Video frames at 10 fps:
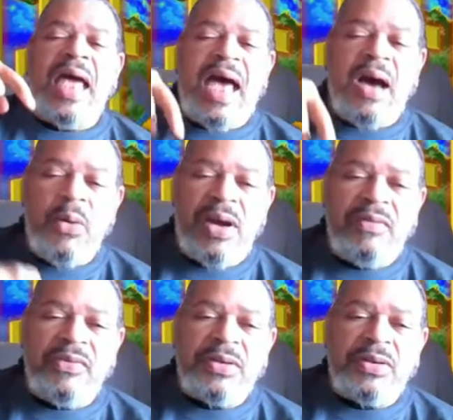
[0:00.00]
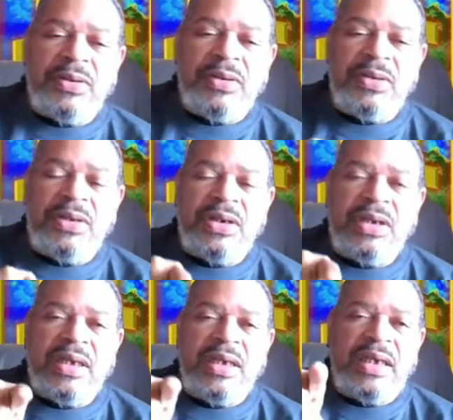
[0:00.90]
However,
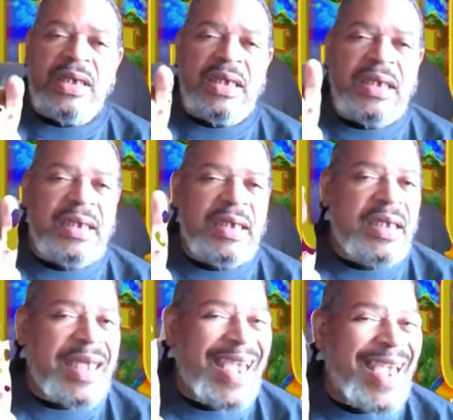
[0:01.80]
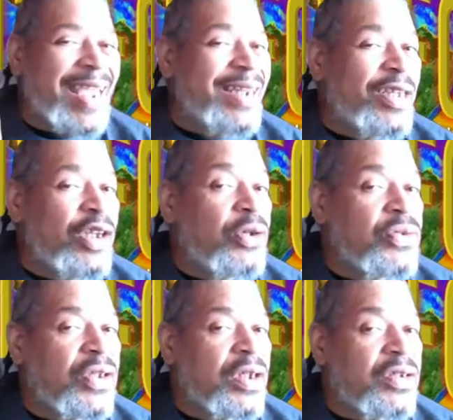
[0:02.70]
he can
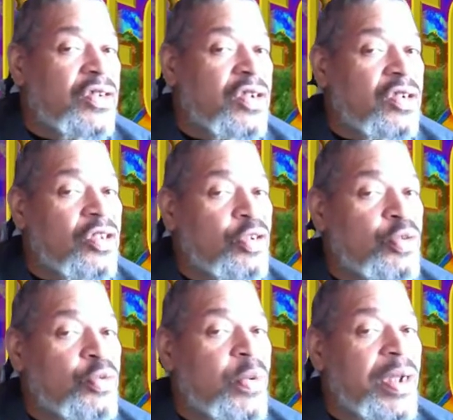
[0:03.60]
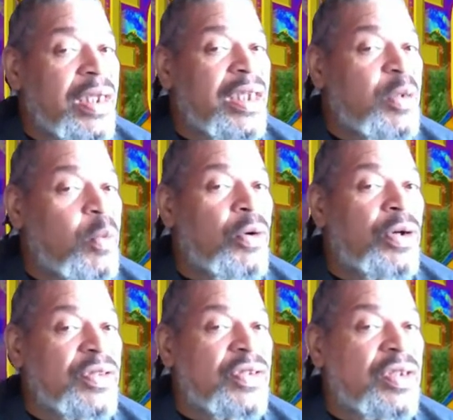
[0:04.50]
use us to do what he
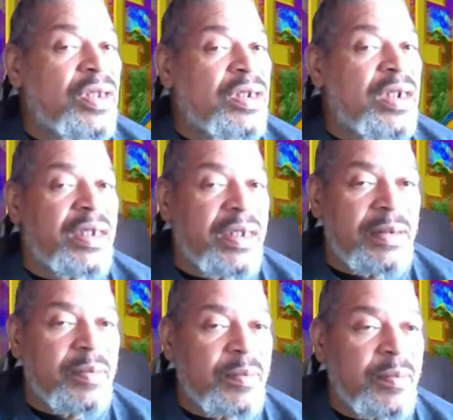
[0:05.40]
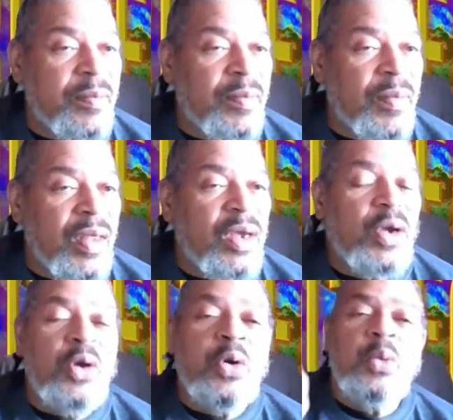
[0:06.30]
wants done.
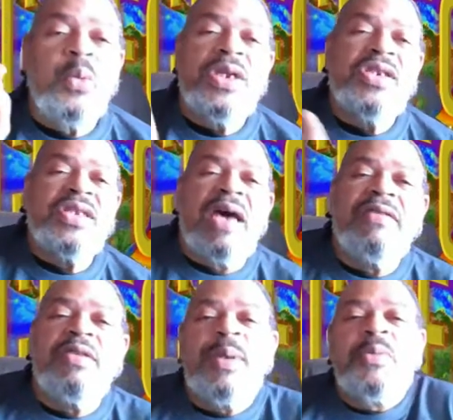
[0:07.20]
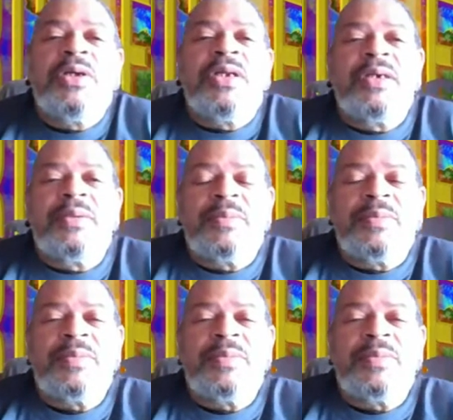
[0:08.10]
We just have to be willing.